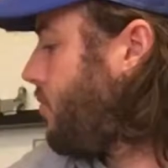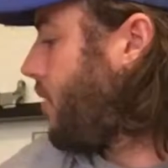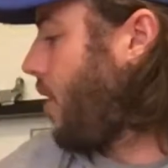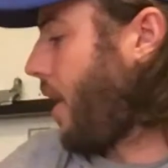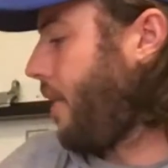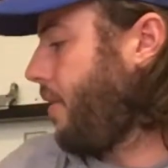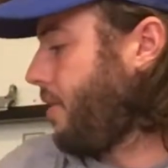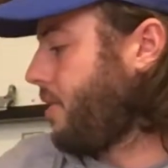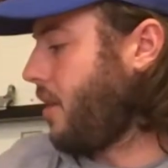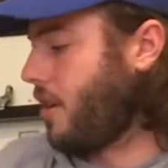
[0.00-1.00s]
Okay,
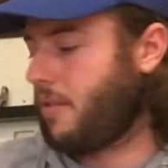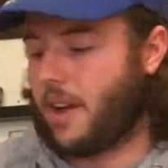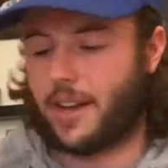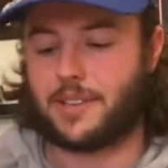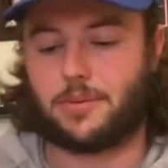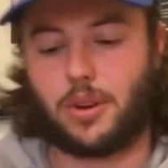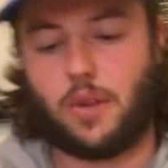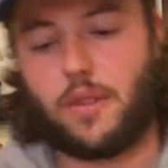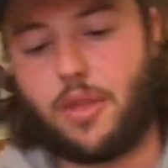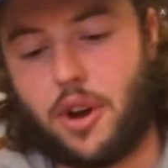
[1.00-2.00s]
so I guess we'll go
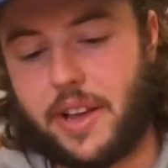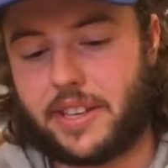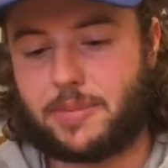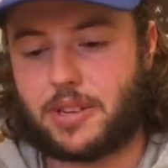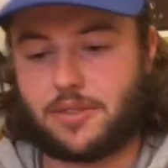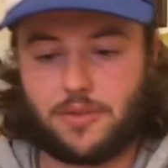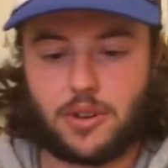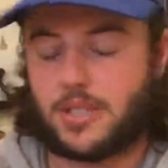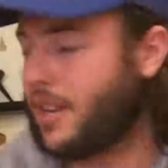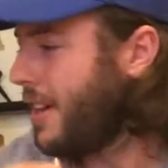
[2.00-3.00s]
over the 38 Special
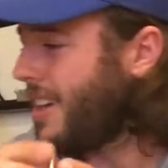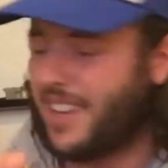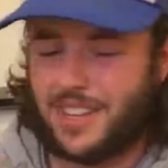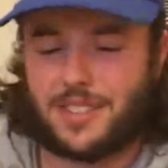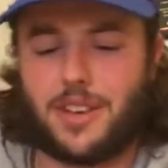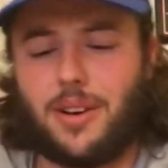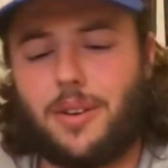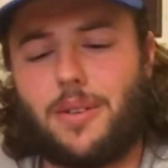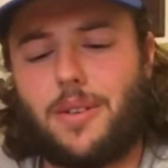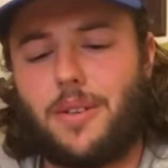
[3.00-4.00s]
first.
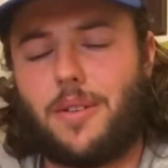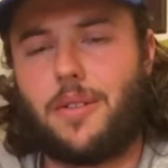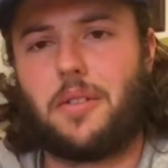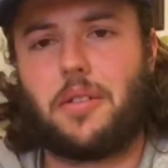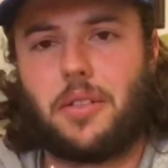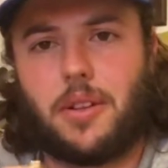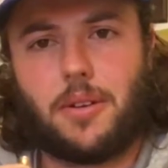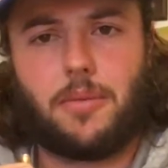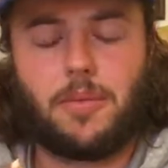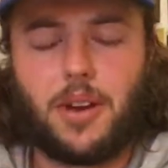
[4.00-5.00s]
So
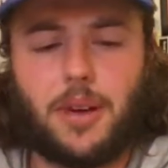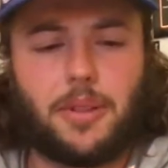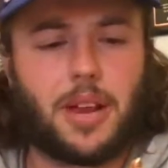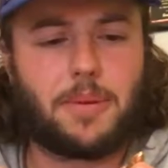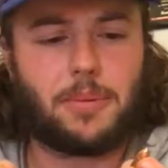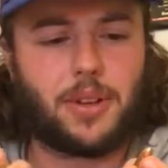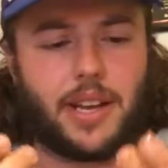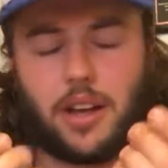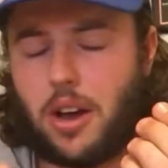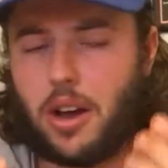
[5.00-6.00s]
a lot of people are
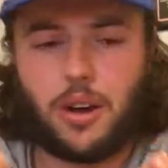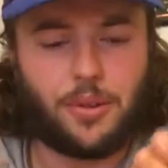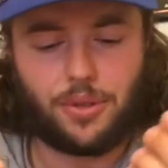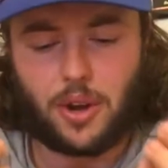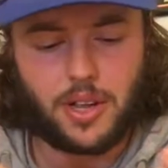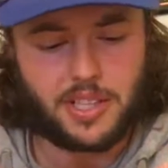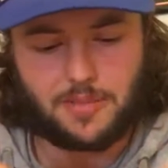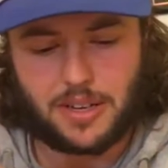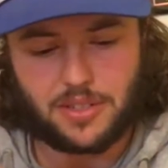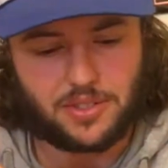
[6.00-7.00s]
like, oh, 38
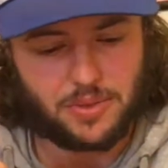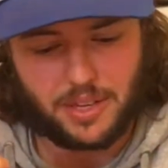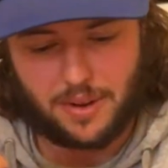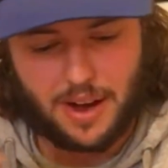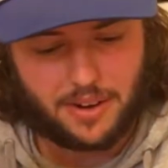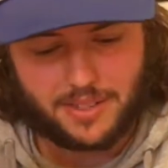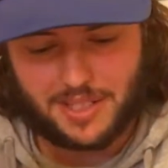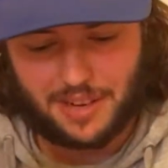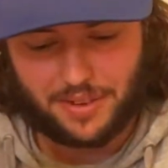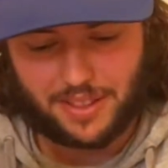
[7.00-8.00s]
Special is a weak round and
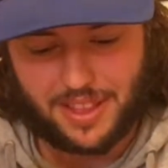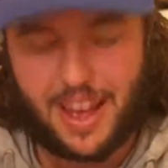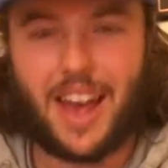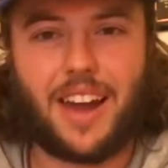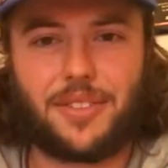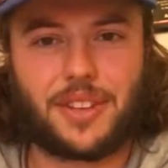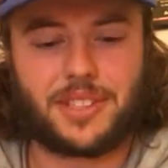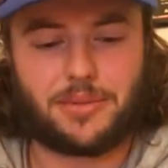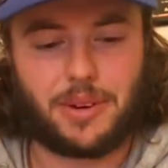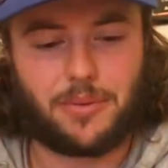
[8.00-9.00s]
stuff like that. I don't think
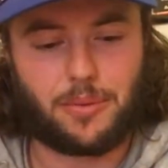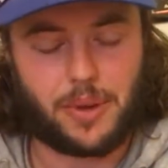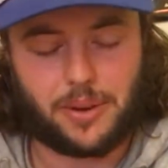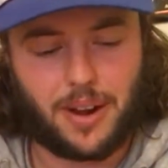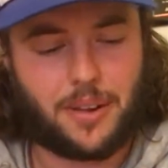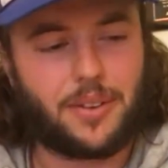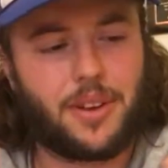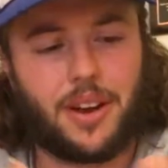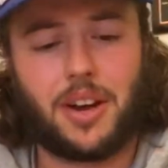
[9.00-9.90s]
it's a weak round.